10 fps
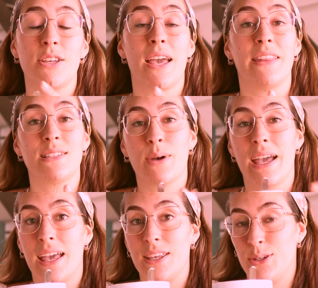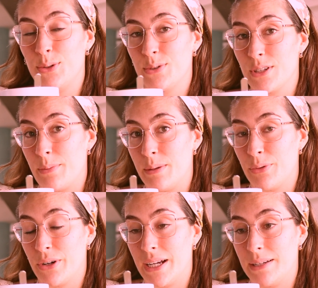yeah, that's why you saw me
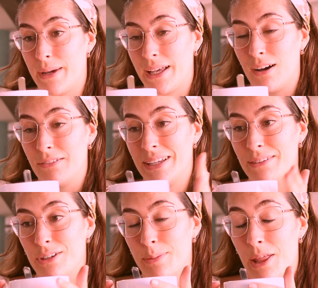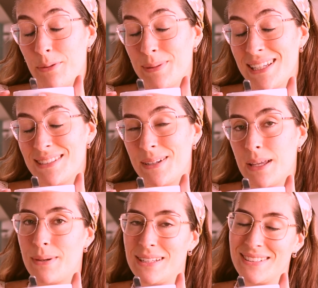pouring my coffee from another place today,
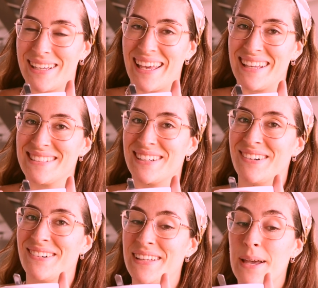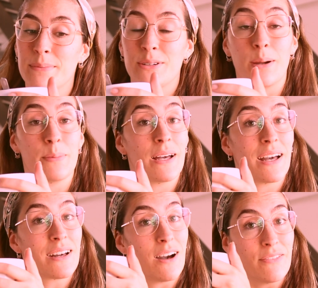but it's okay. So yeah, grab
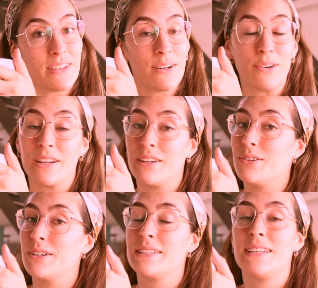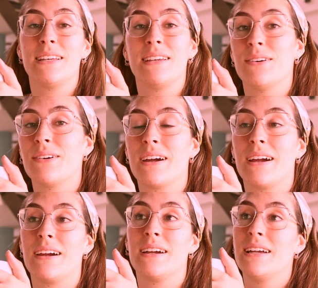a coffee or your tea
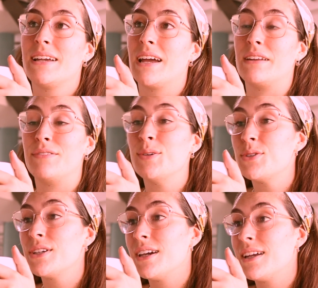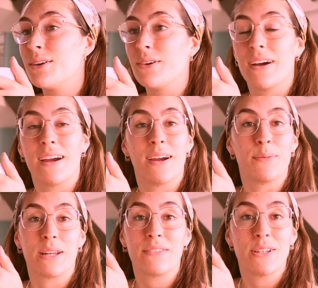or an infusion or
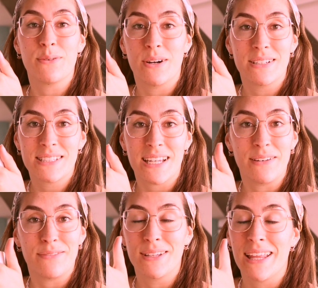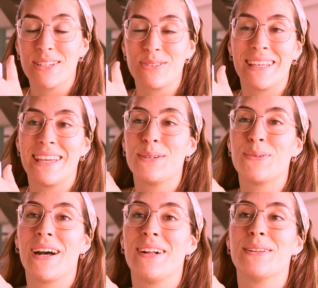whatever you want and feel like drinking
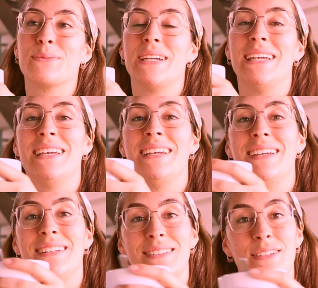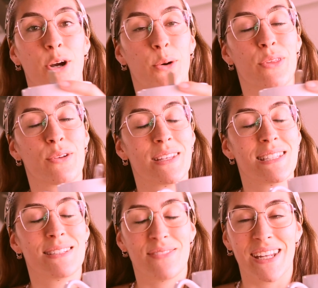while we go through
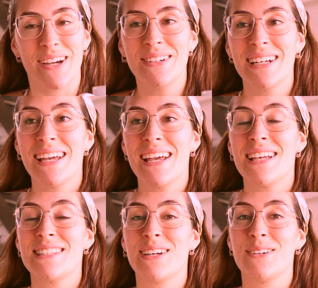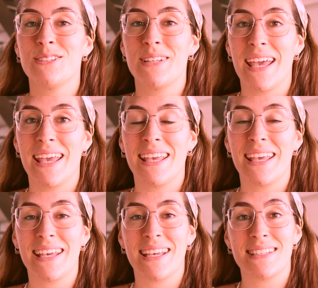this video. So today
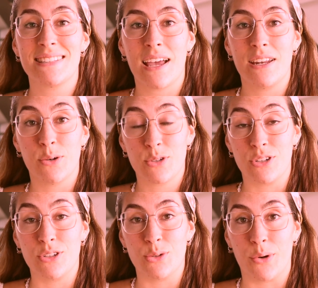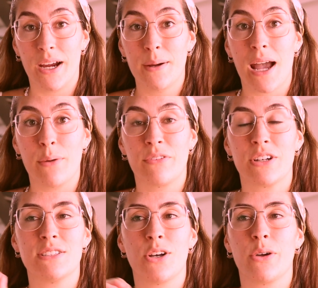is a Notion tour. However,
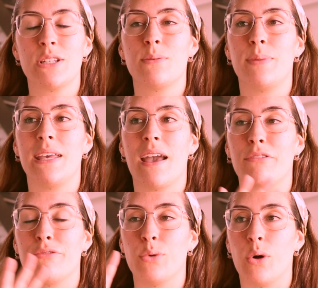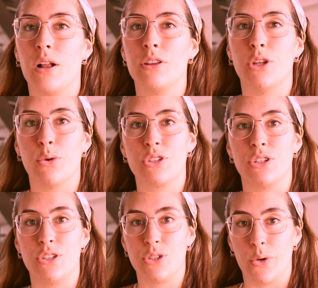it's not going to be a full
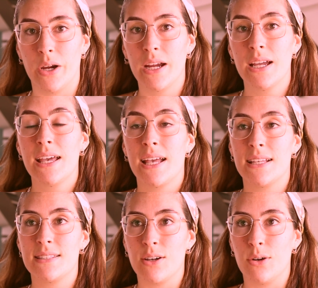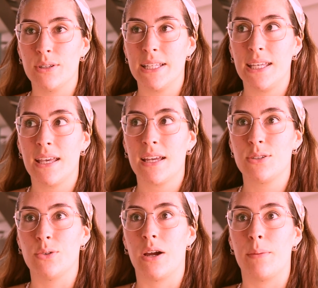Notion tour. It's only a
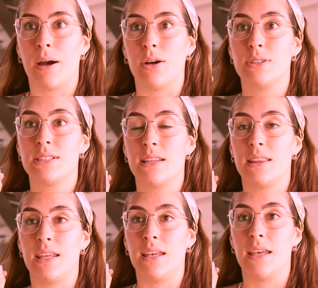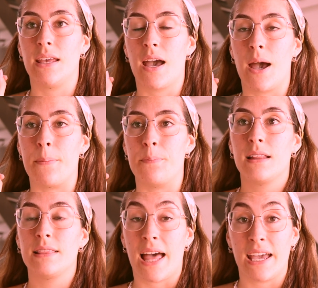tour about the
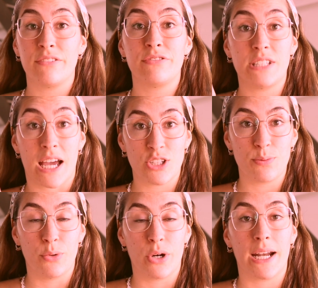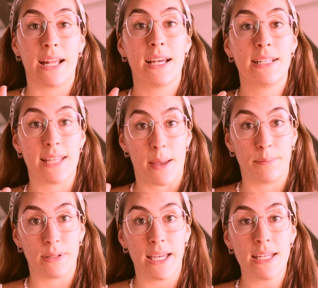life dashboard
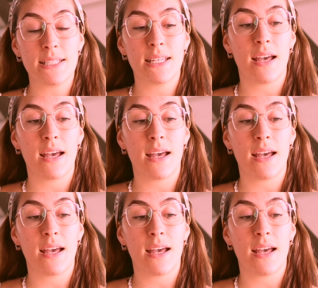template.